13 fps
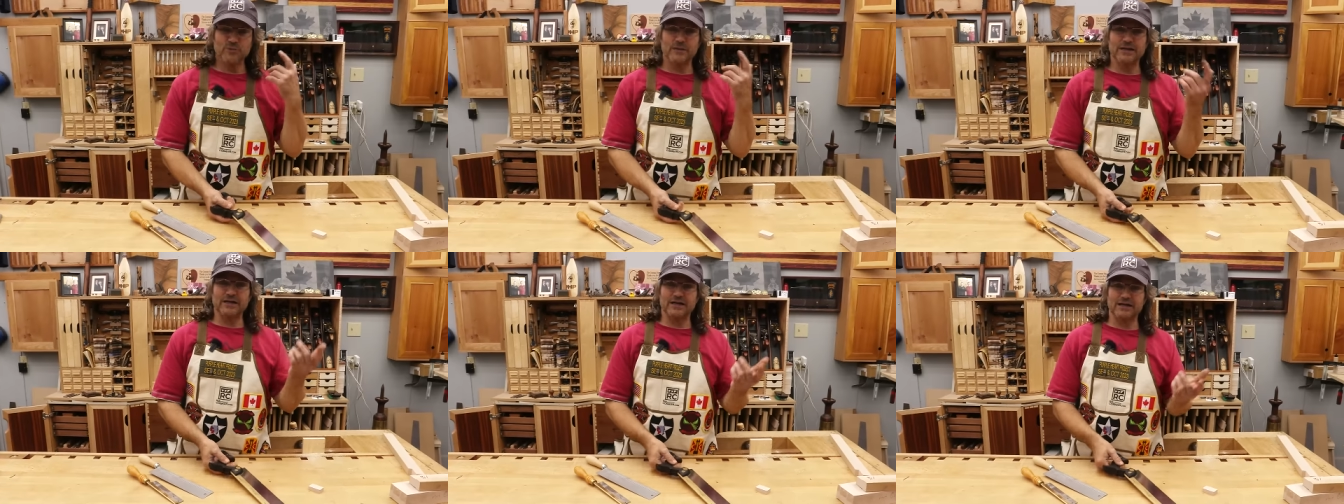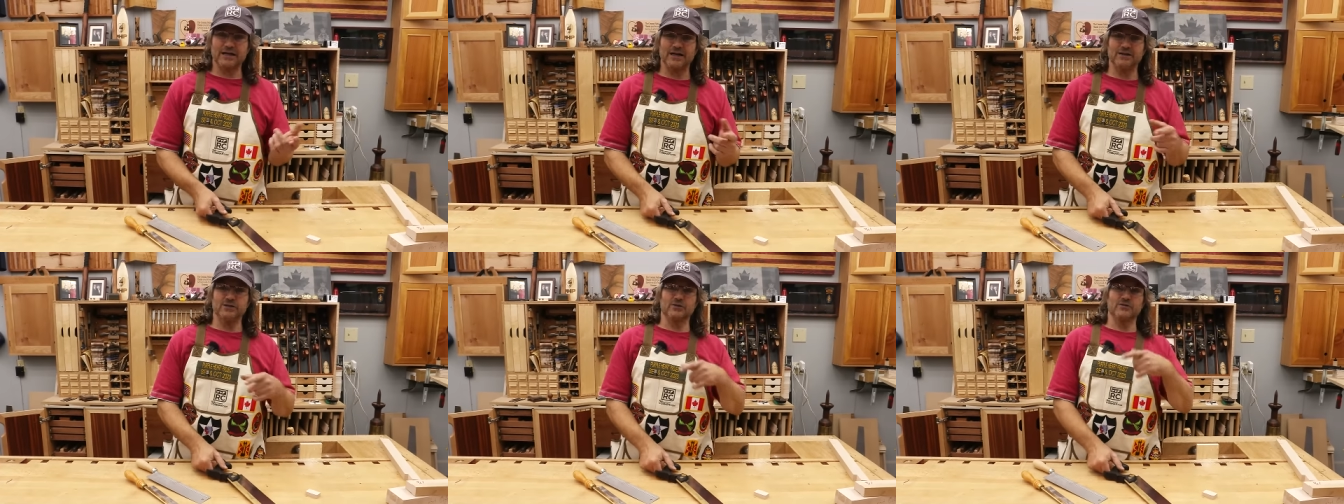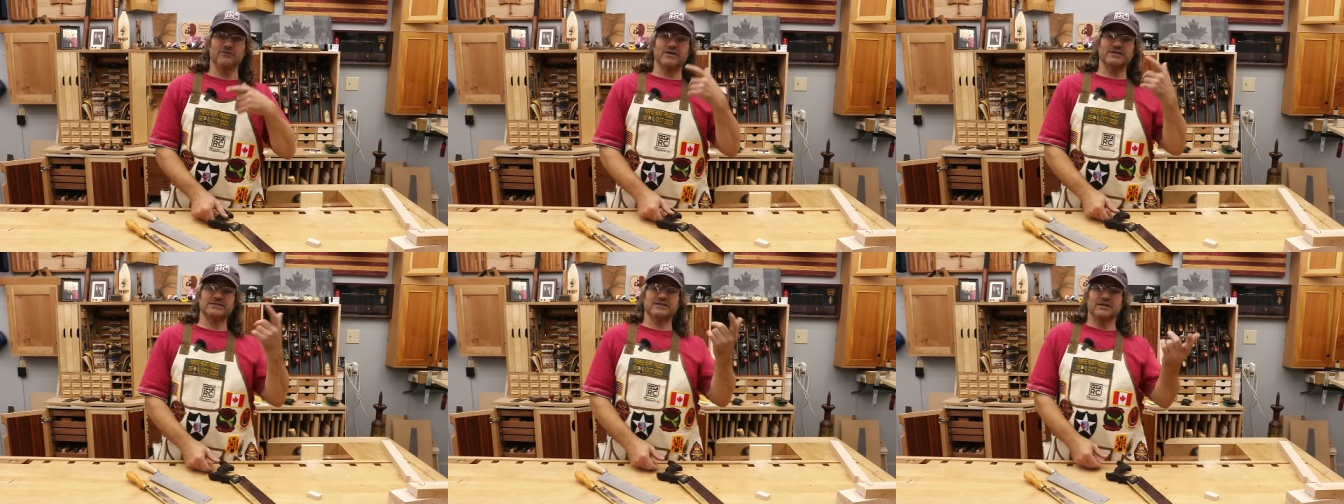you make a cut, you're
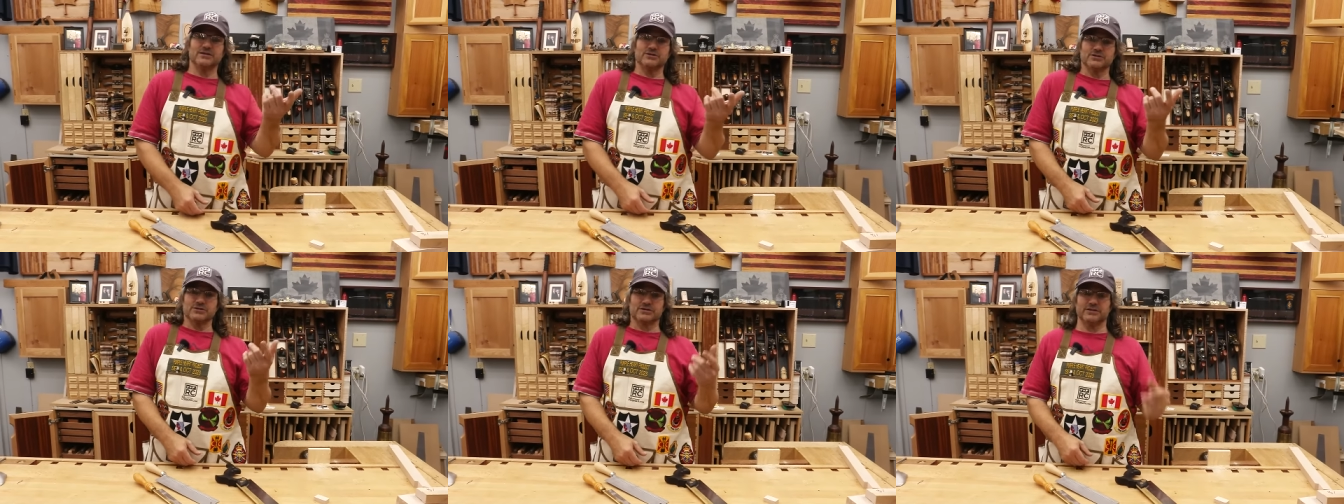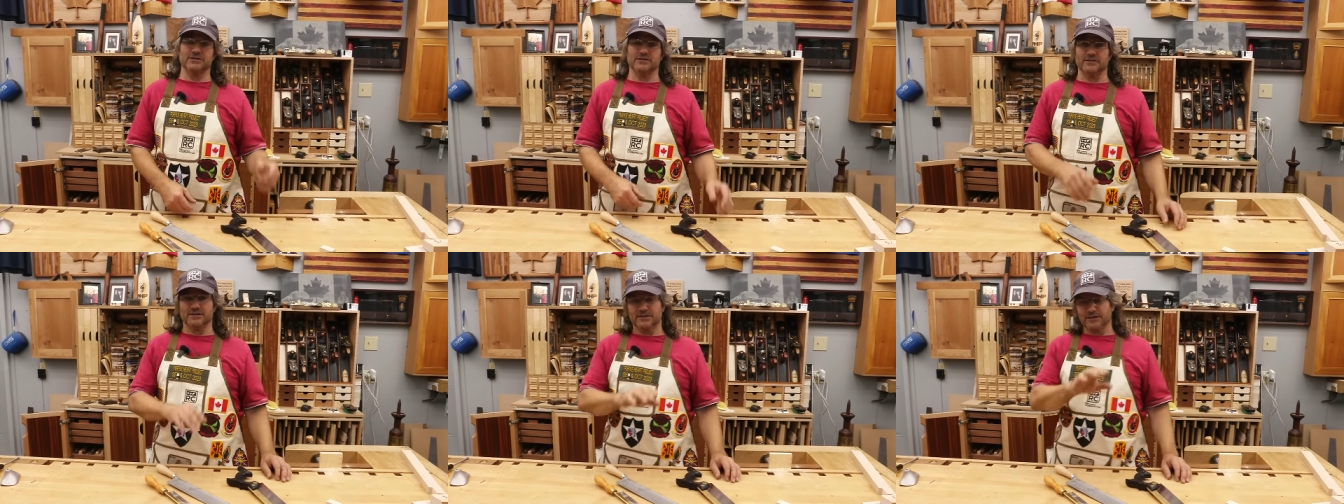investing in your skill.